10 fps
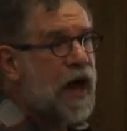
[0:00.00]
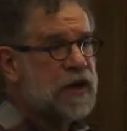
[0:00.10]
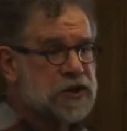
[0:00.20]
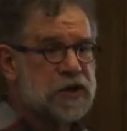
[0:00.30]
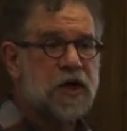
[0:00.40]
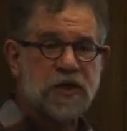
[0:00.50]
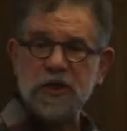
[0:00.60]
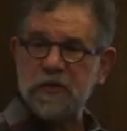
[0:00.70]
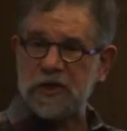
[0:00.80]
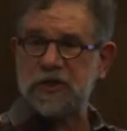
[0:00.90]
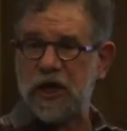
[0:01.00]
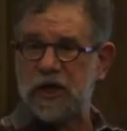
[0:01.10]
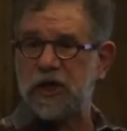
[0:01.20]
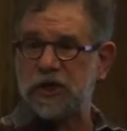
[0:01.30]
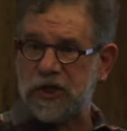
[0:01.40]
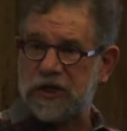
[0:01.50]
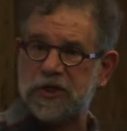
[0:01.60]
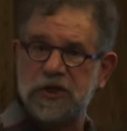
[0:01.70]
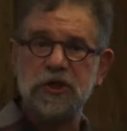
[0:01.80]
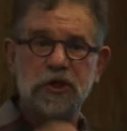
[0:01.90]
asks the customer to sign in,
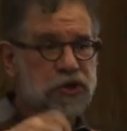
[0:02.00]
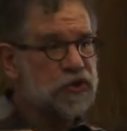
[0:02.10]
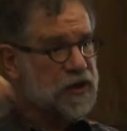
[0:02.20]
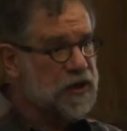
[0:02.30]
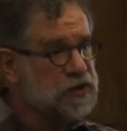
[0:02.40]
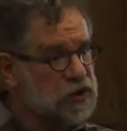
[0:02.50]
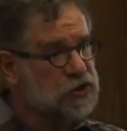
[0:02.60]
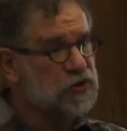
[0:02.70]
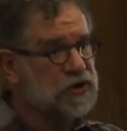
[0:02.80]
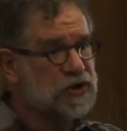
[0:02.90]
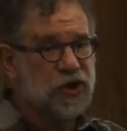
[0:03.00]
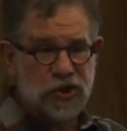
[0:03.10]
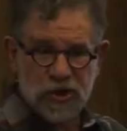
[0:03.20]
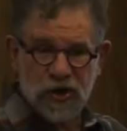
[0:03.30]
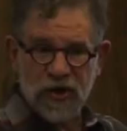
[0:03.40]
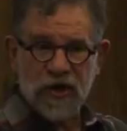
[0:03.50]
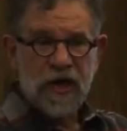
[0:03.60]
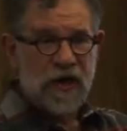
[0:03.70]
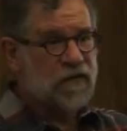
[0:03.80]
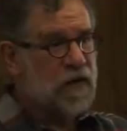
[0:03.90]
checks the signature against the stored signature card.
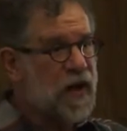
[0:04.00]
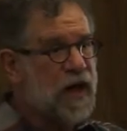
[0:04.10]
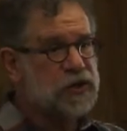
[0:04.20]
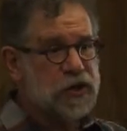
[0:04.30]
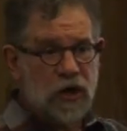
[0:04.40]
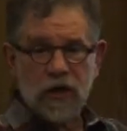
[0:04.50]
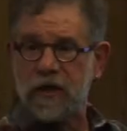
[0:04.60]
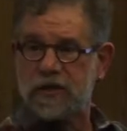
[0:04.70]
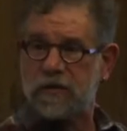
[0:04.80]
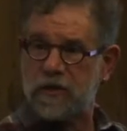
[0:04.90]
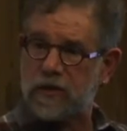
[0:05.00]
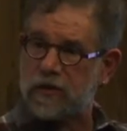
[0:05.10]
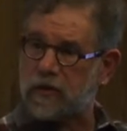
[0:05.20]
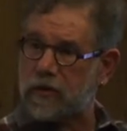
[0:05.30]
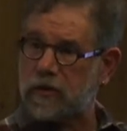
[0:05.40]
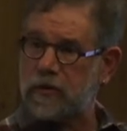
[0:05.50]
If they match, the guard lets them into the door.